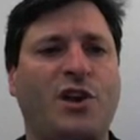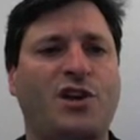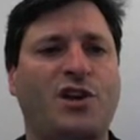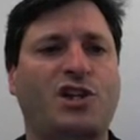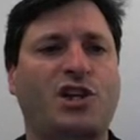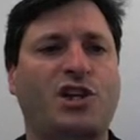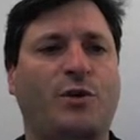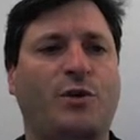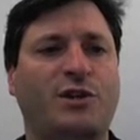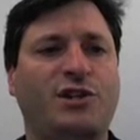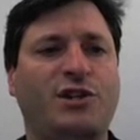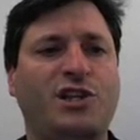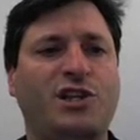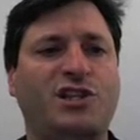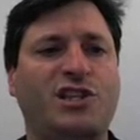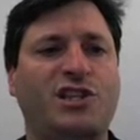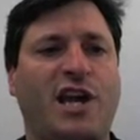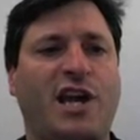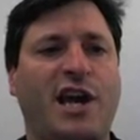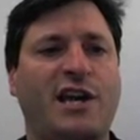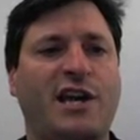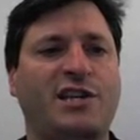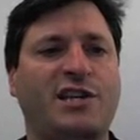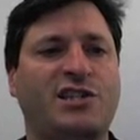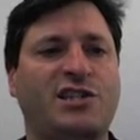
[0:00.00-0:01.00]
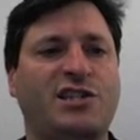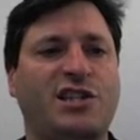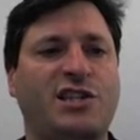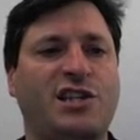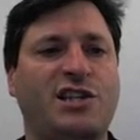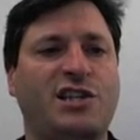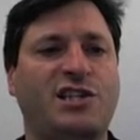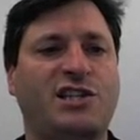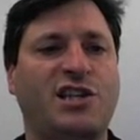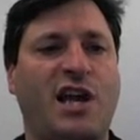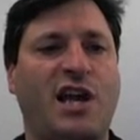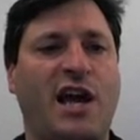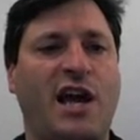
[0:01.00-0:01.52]
So what this says
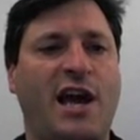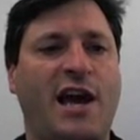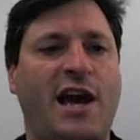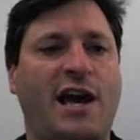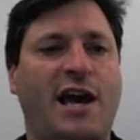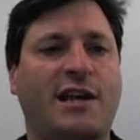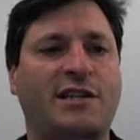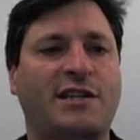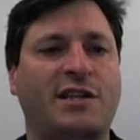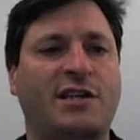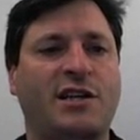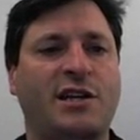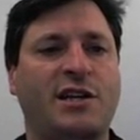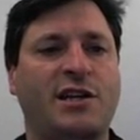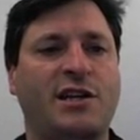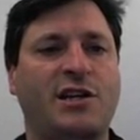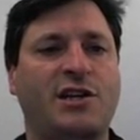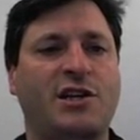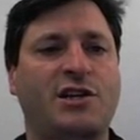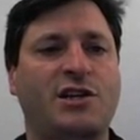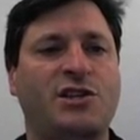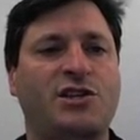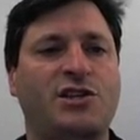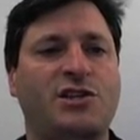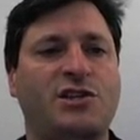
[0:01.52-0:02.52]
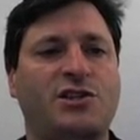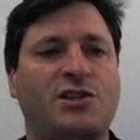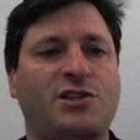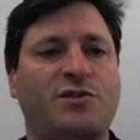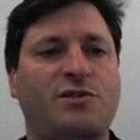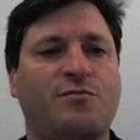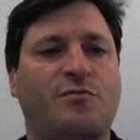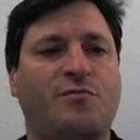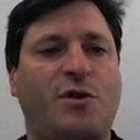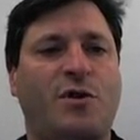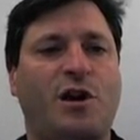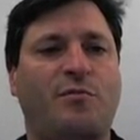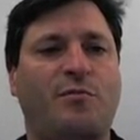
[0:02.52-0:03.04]
is
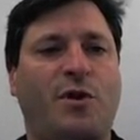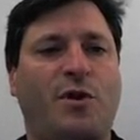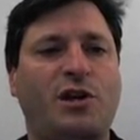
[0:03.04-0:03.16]
on